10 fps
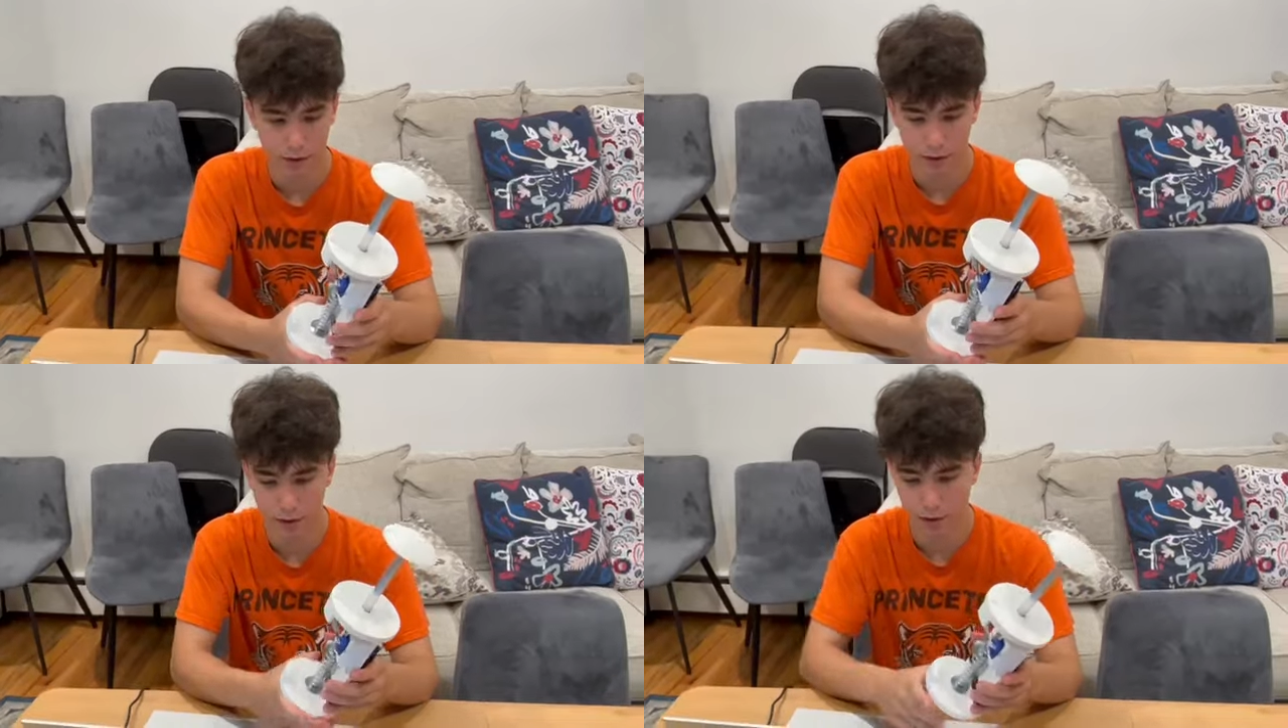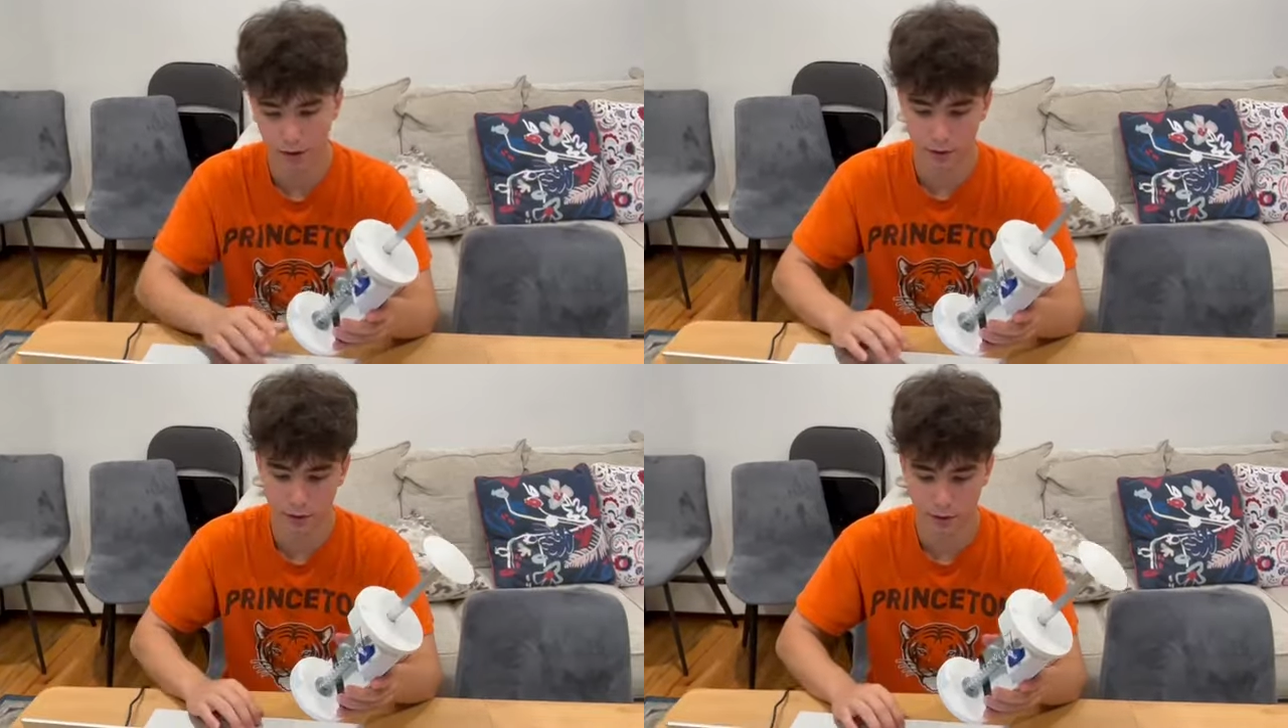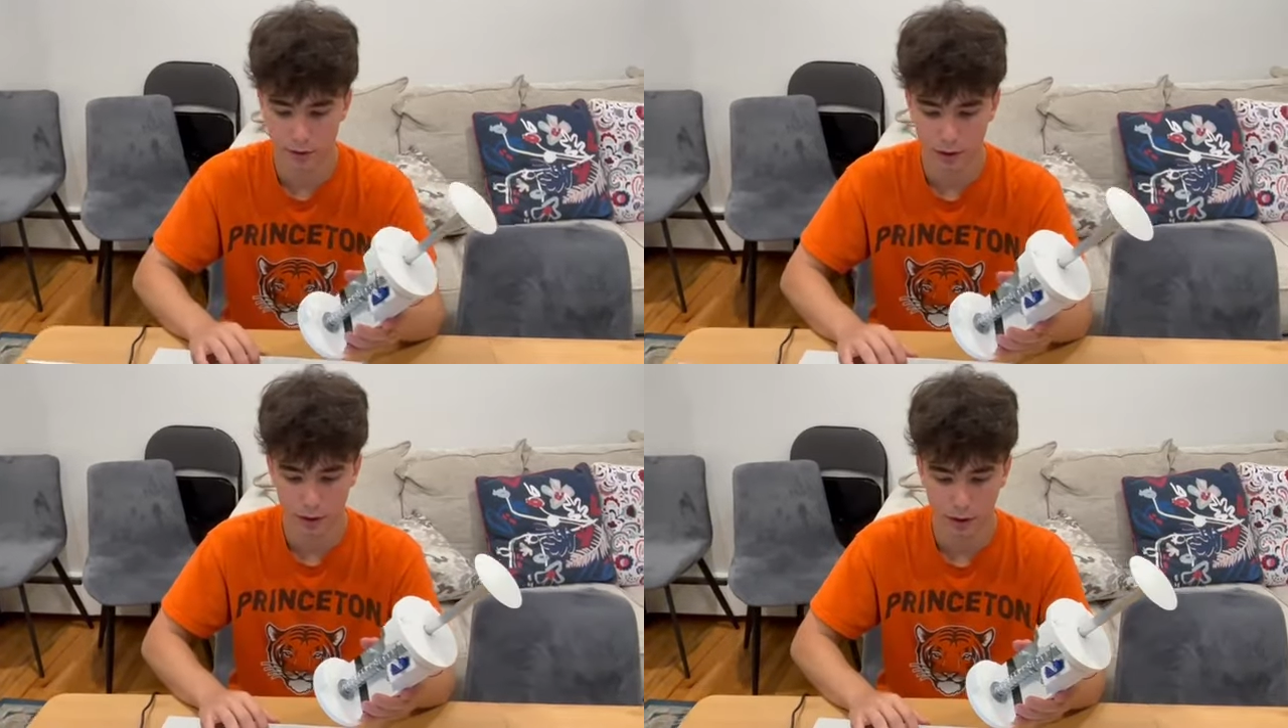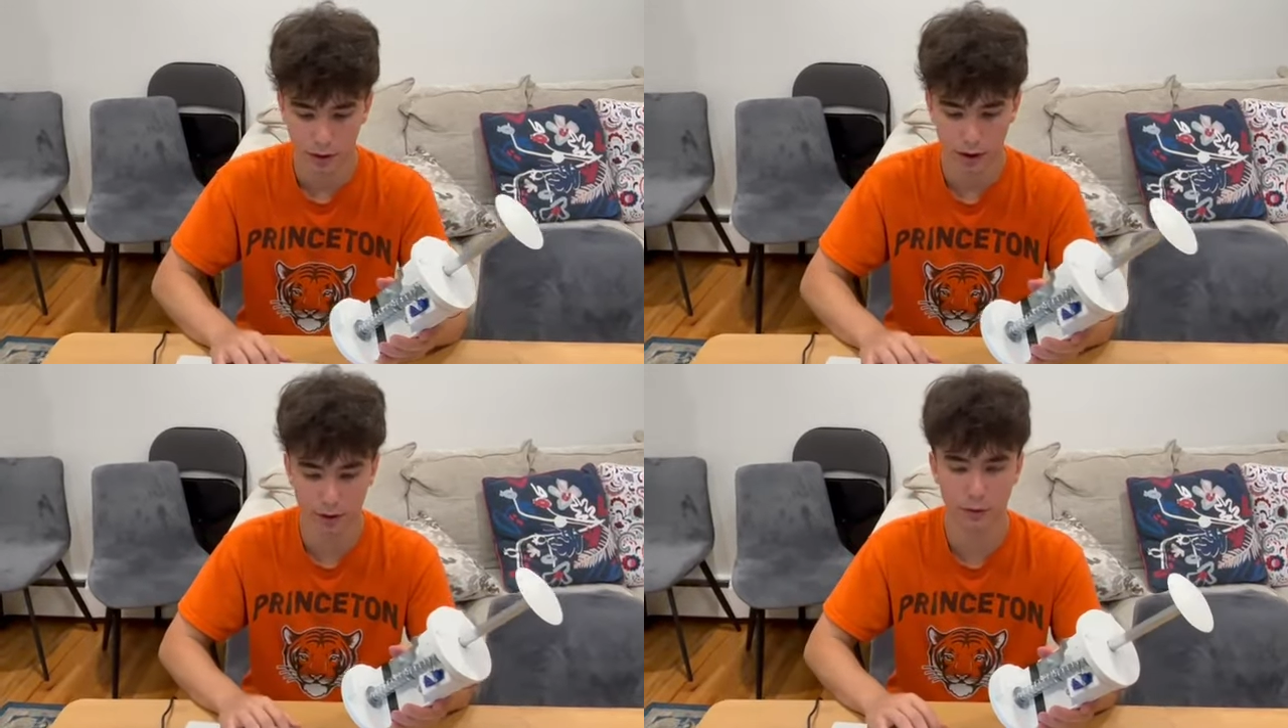And
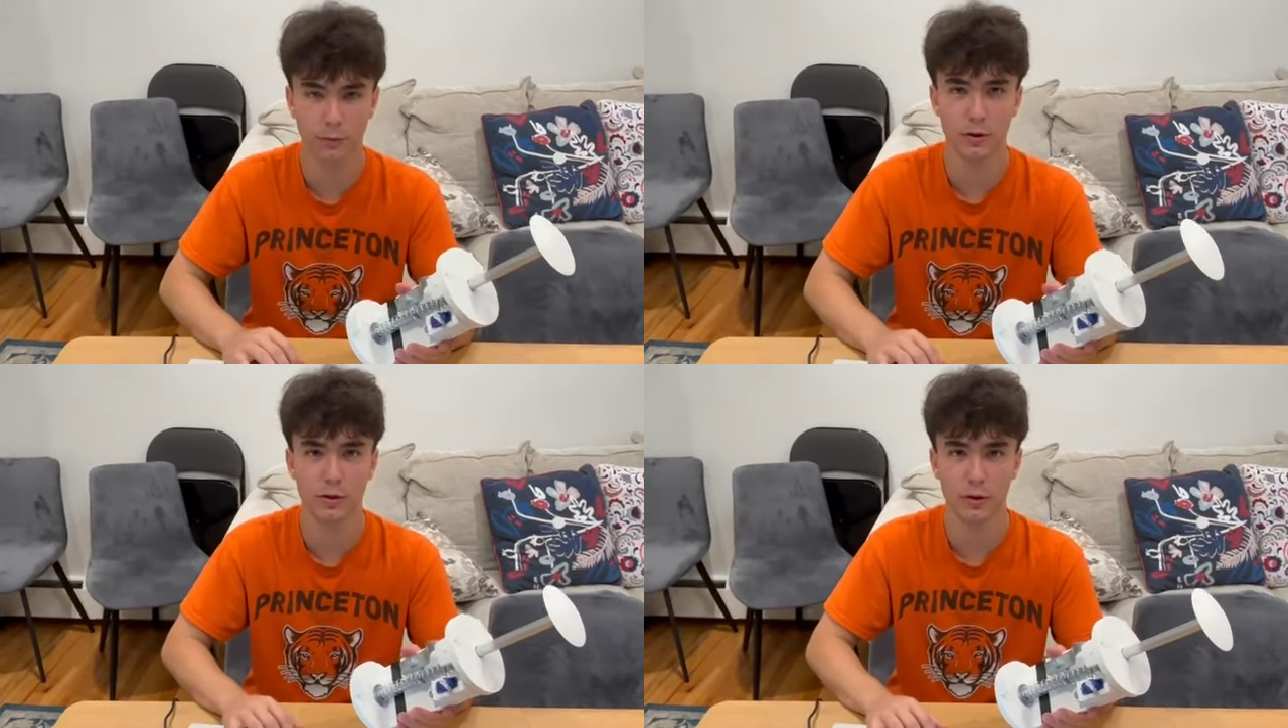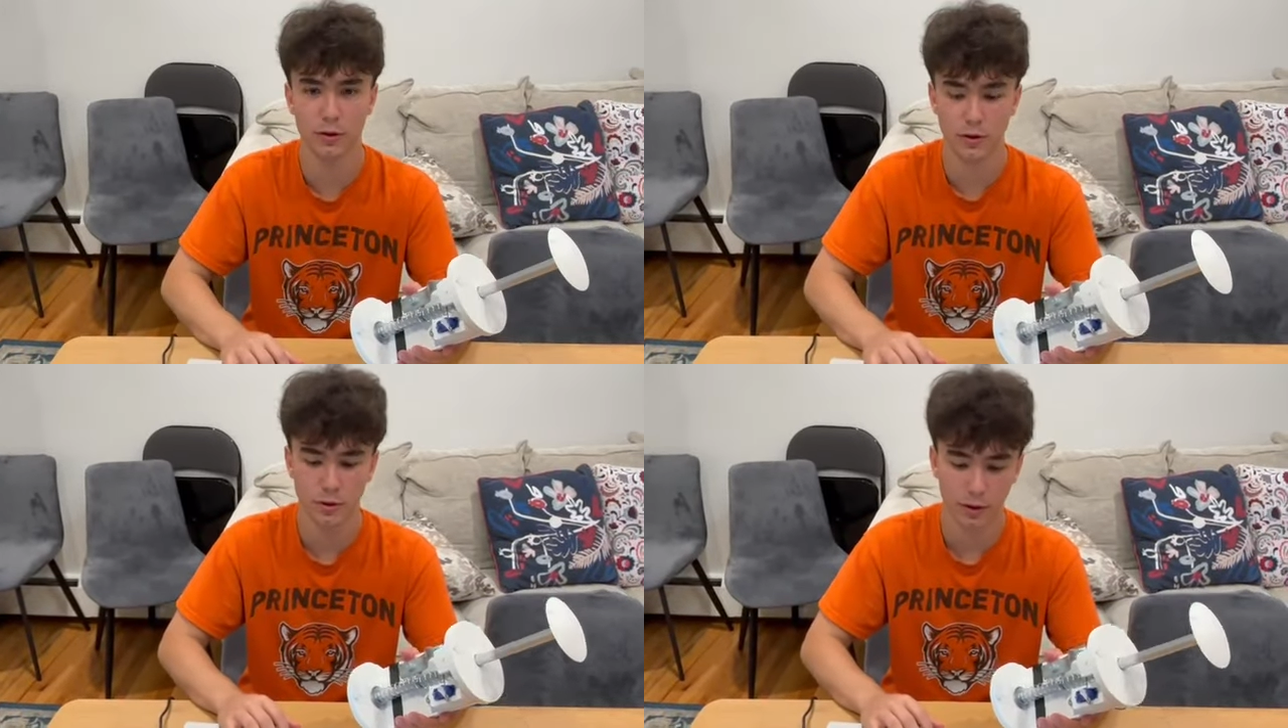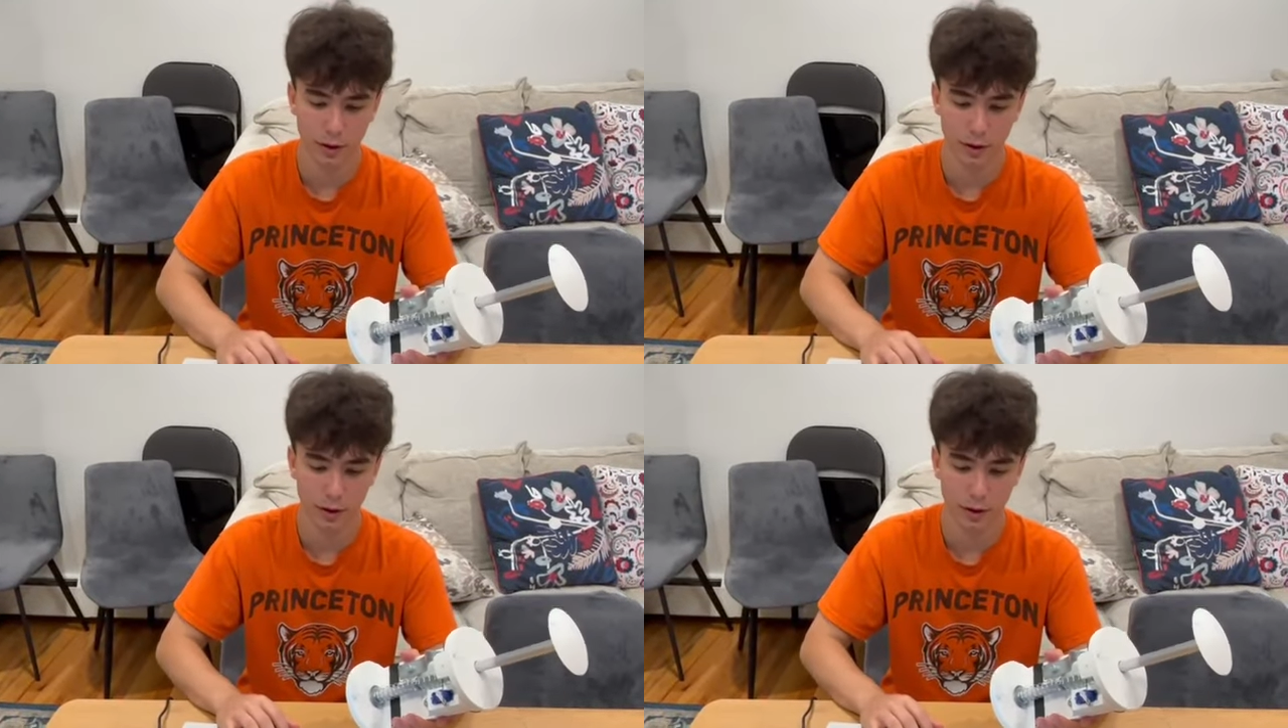I did research,